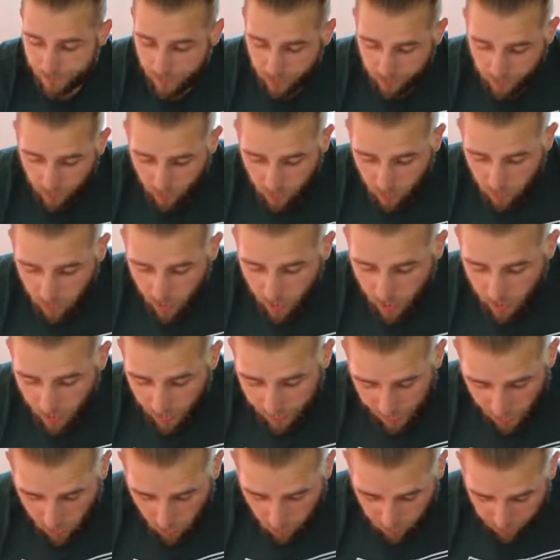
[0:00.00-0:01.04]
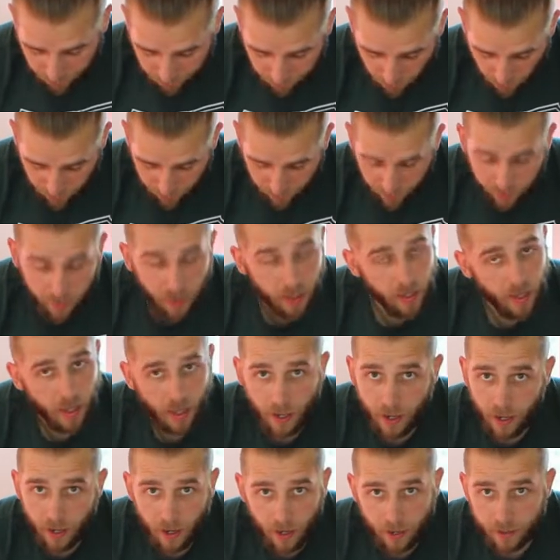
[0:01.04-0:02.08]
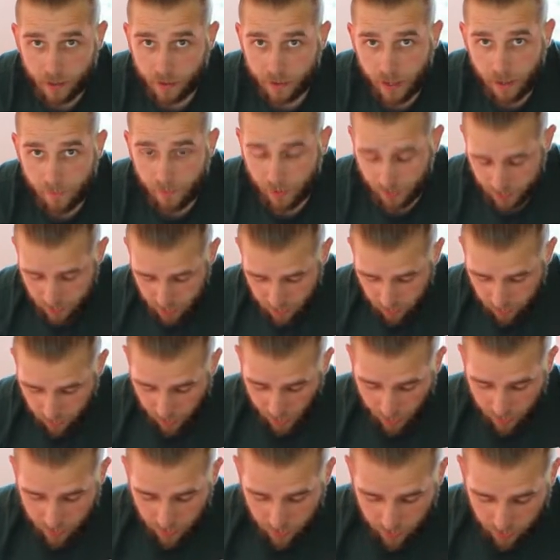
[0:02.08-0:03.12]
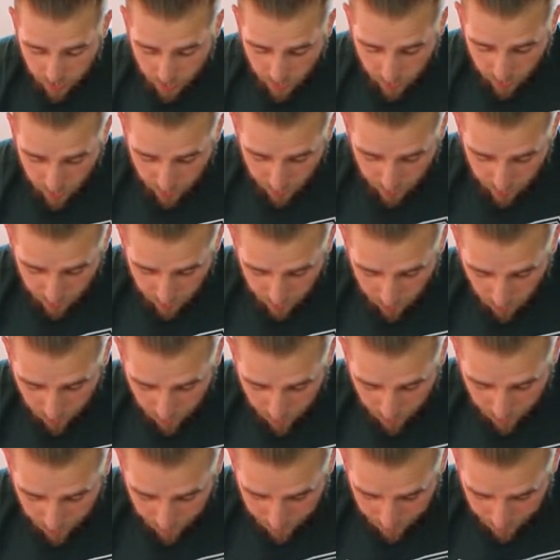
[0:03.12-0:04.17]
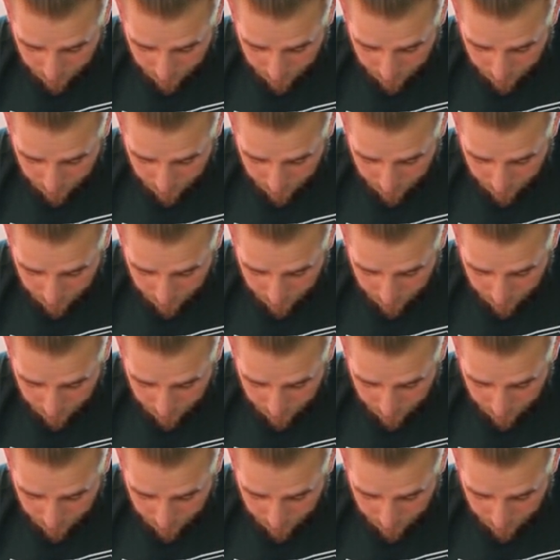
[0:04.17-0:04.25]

So I'll get on with the stropping and I'll get back to you again in a little bit.